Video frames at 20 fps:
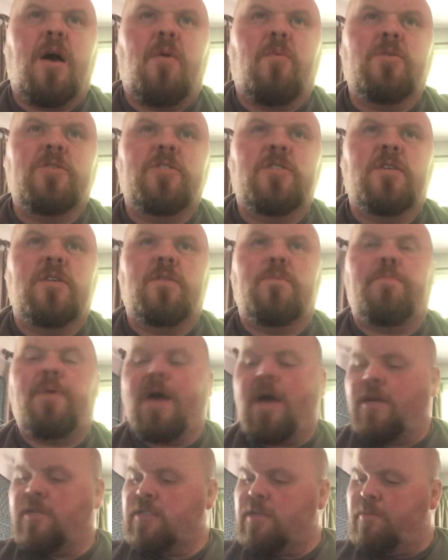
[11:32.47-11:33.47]
We see the
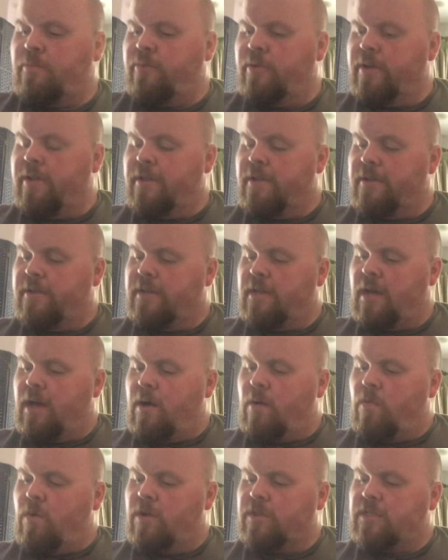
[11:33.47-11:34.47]
pass completed
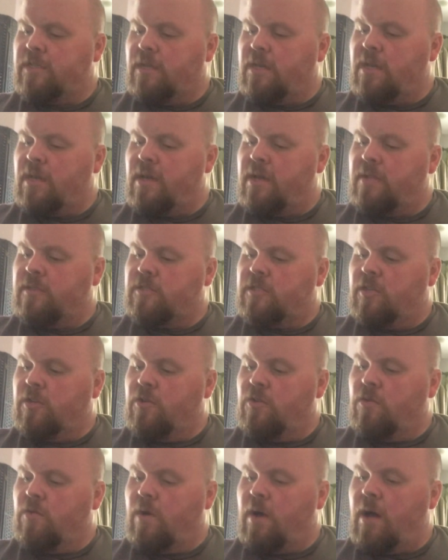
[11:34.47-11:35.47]
once again
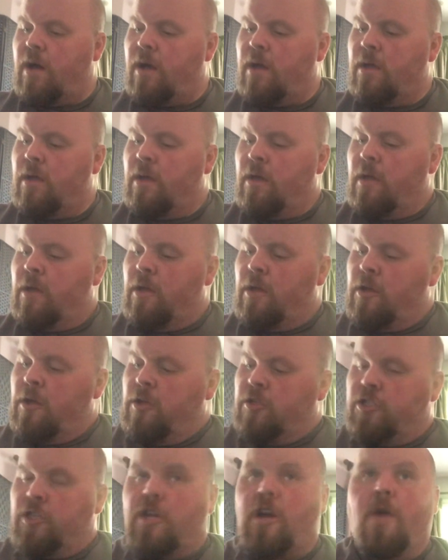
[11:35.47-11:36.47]
to
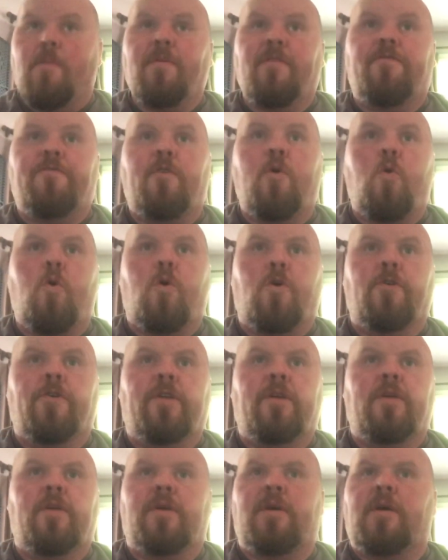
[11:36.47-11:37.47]
Jacoby
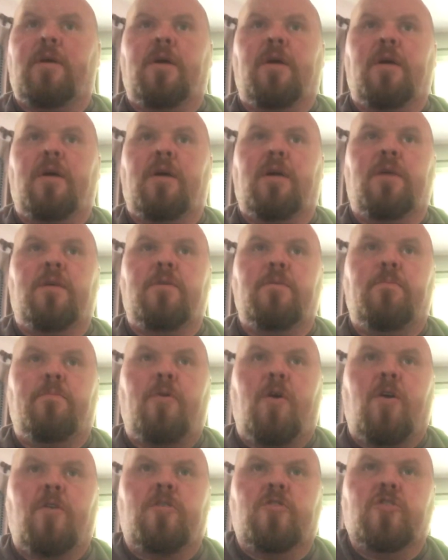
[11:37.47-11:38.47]
Ford.
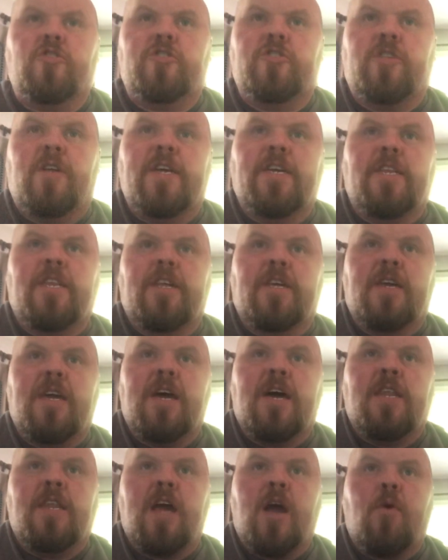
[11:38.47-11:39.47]
Parker slinging
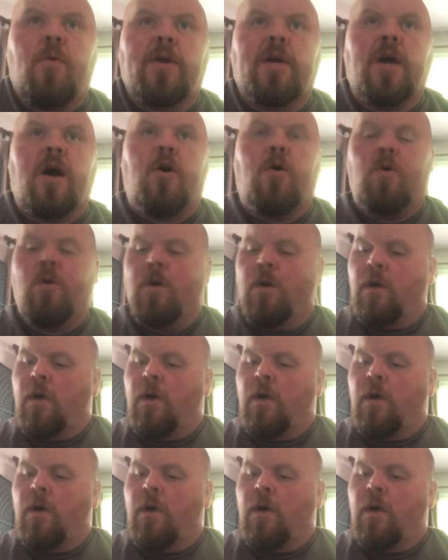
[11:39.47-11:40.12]
again. There we go.